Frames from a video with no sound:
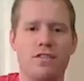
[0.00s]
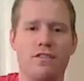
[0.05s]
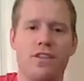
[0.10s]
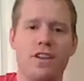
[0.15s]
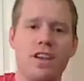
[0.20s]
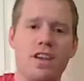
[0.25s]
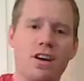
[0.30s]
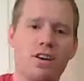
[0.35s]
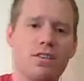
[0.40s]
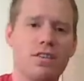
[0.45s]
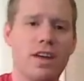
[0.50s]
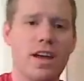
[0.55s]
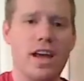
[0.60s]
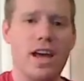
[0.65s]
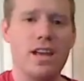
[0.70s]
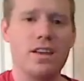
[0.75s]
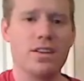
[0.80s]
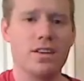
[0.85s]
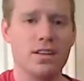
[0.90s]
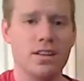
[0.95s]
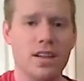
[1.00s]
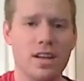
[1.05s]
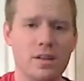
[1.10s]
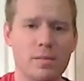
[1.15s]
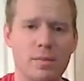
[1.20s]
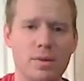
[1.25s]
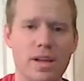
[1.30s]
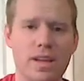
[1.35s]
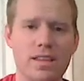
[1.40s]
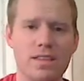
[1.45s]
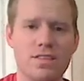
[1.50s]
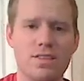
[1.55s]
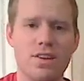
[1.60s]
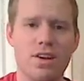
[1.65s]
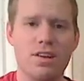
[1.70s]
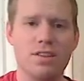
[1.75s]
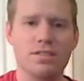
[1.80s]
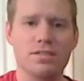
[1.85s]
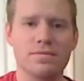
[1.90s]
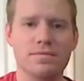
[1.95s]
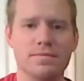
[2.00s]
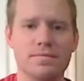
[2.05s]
the video, and good luck playing the song.